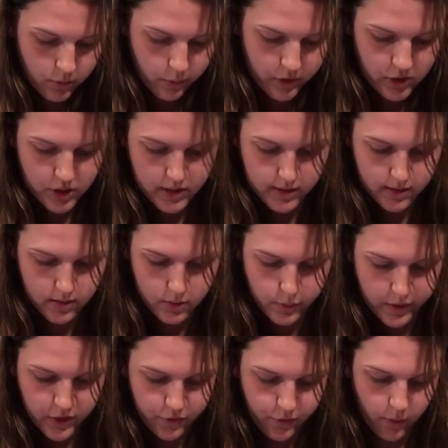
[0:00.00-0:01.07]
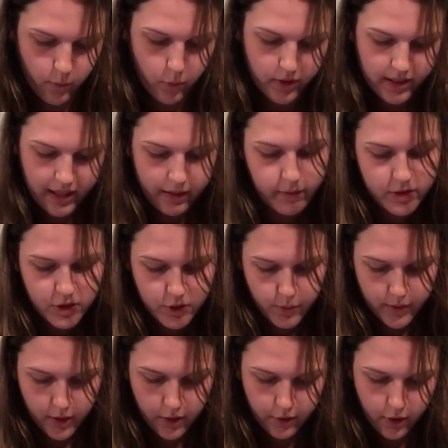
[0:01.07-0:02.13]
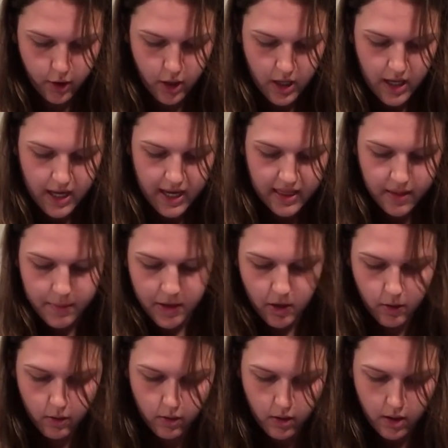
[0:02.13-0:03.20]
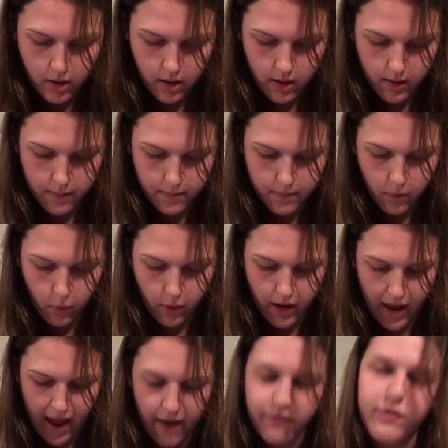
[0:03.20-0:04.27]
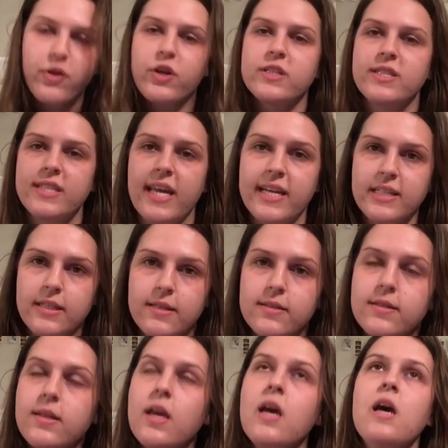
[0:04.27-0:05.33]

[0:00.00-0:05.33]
which is switch from one language to another in the middle or after a sentence?